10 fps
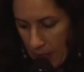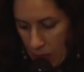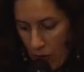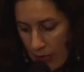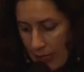
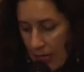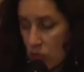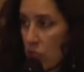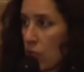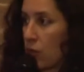Iraqi
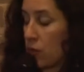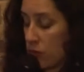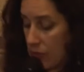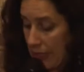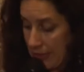
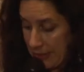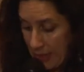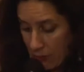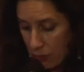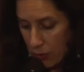NGOs in
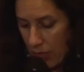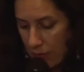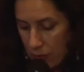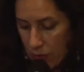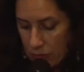several
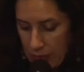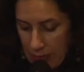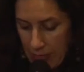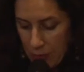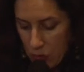
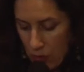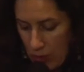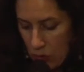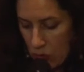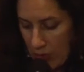governorates have
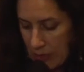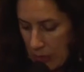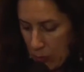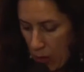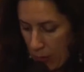tried to address
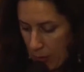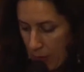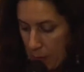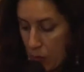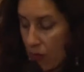this problem
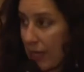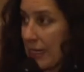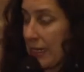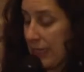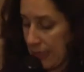by
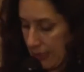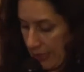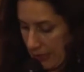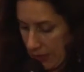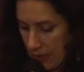providing legal
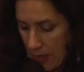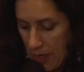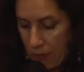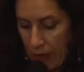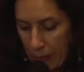aid,
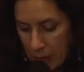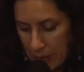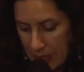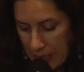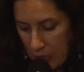family
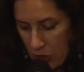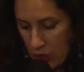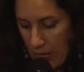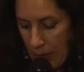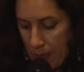
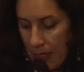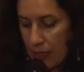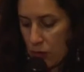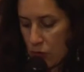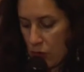mediation, and
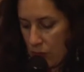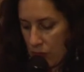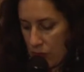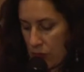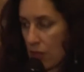medical
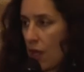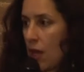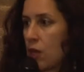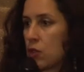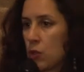services
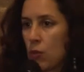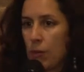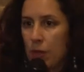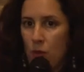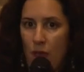to
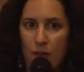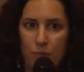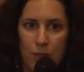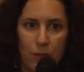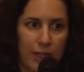women who have
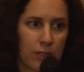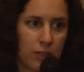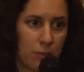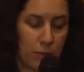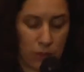been
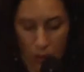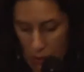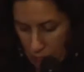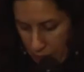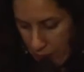victims
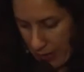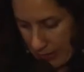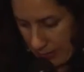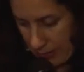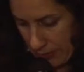of
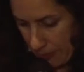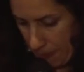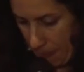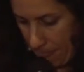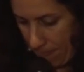violence.
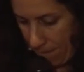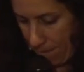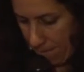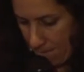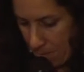
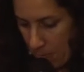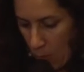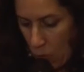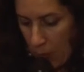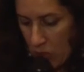
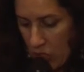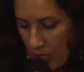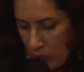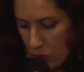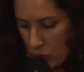Women's
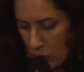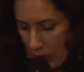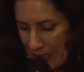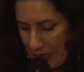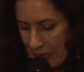shelters do
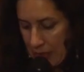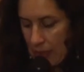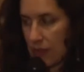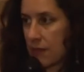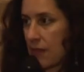not
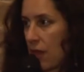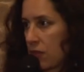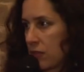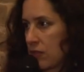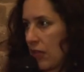exist in
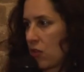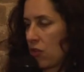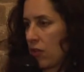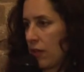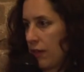South and
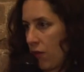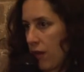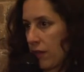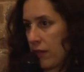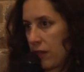Central
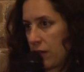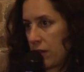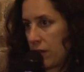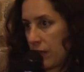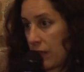Iraq. There
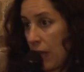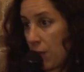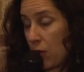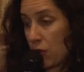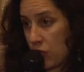are a
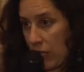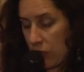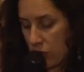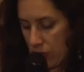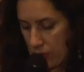couple of
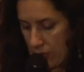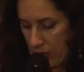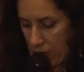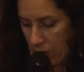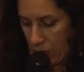shelters
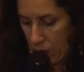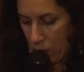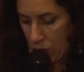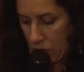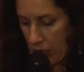in the
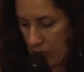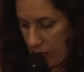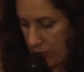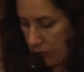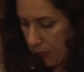Kurdish
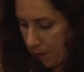areas.